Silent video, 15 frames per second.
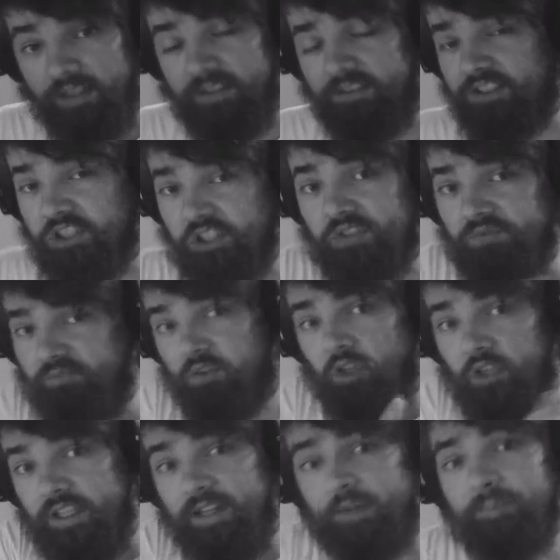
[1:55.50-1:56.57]
Just look
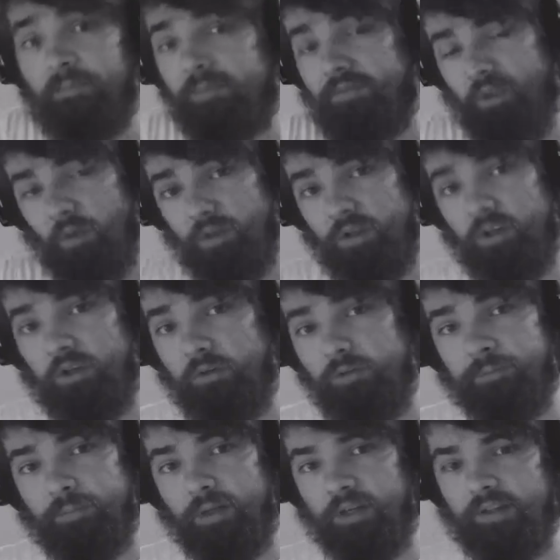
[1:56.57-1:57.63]
it up. Go to
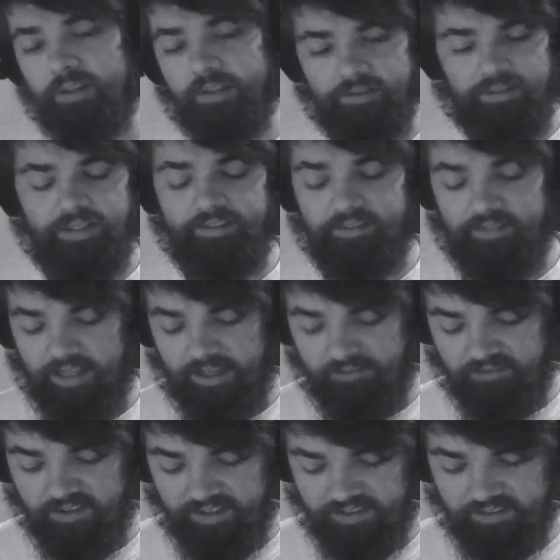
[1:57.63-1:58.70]
Gutenberg, and they have the
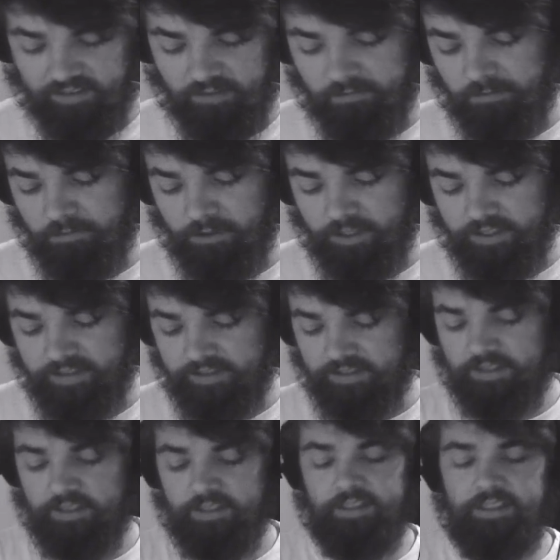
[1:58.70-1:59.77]
text there for free.
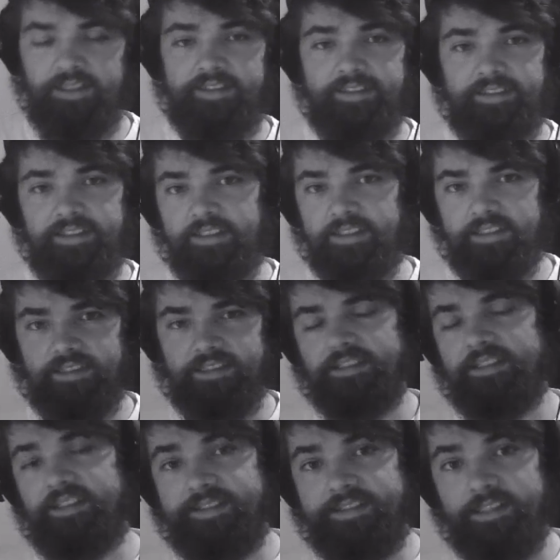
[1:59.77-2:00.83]
Like,
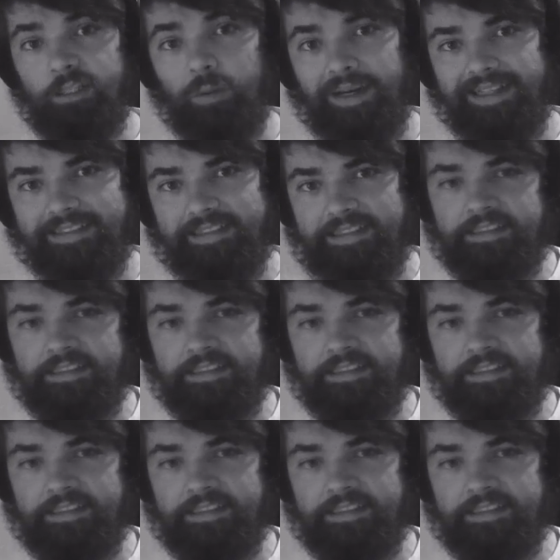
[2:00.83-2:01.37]
do it.